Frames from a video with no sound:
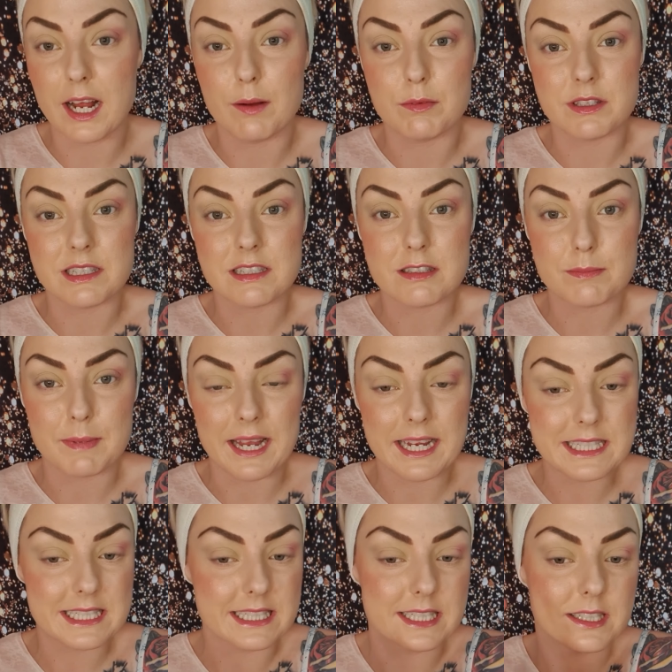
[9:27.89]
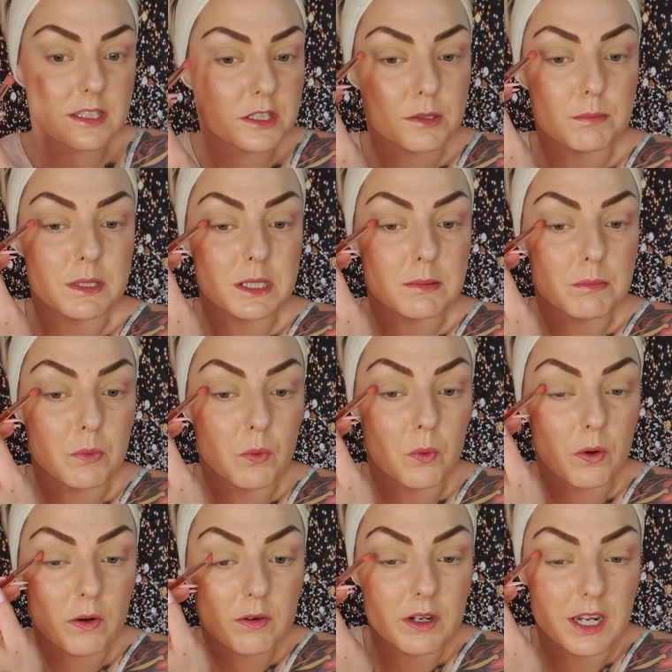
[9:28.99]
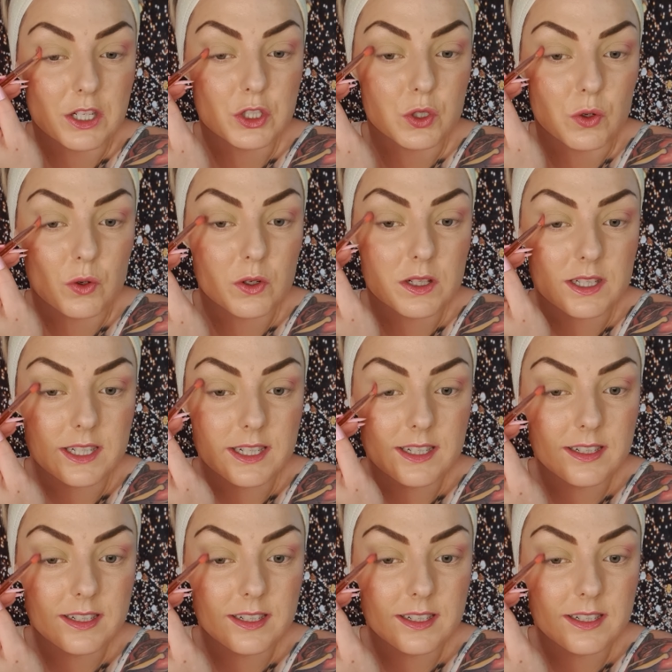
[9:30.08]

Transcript: I was expecting it to be more a chocolate,